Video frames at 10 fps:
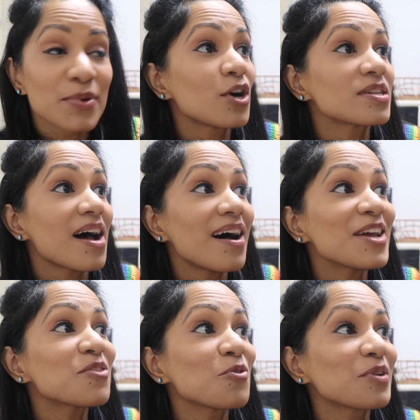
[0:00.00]
Because
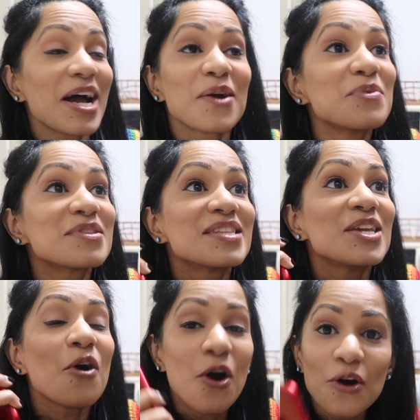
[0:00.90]
I thought I was
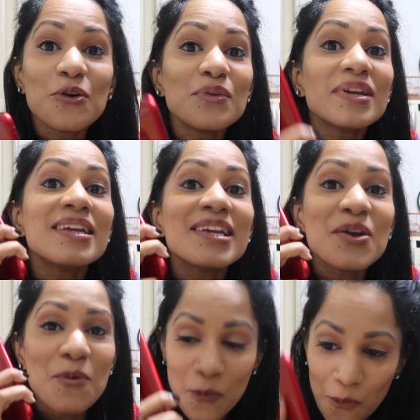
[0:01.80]
the only
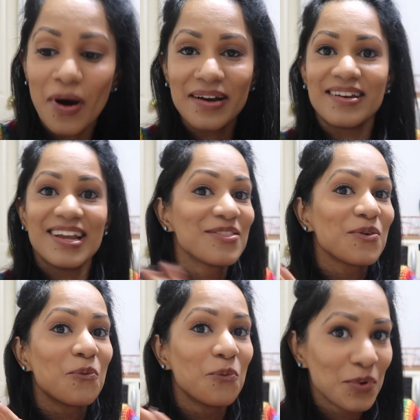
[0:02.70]
one in the
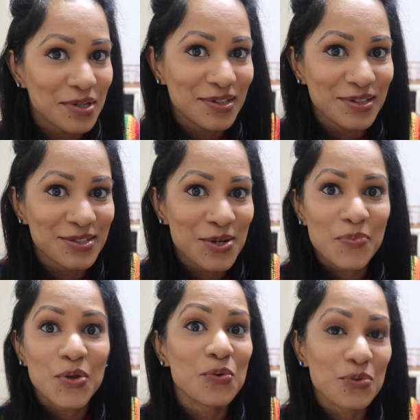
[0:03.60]
world
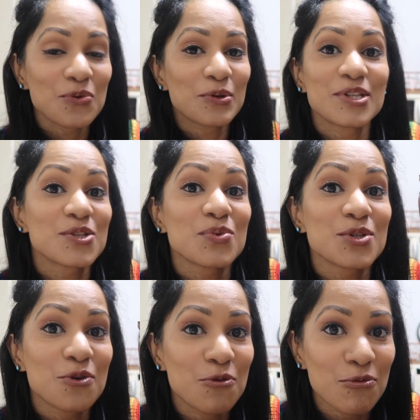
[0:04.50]
who thought this was
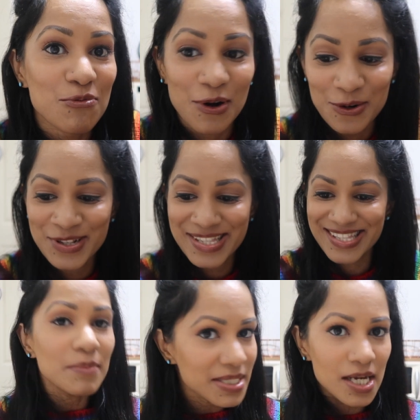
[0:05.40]
gross.
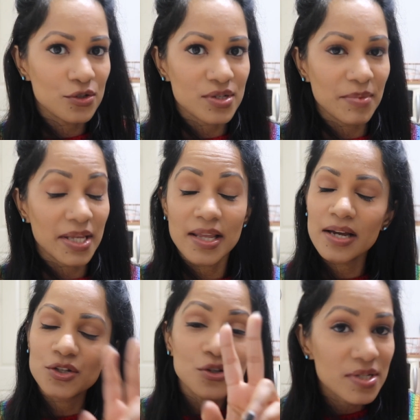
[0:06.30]
Let me tell you something. There
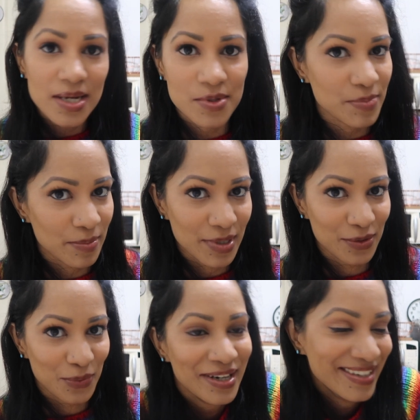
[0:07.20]
are two types of people in
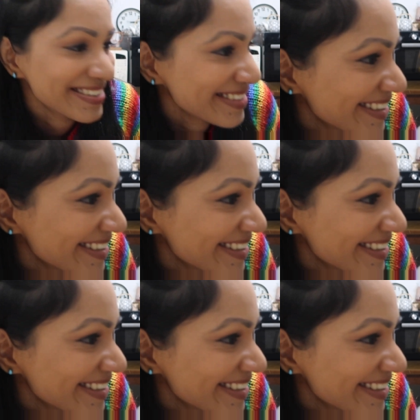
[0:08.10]
the world.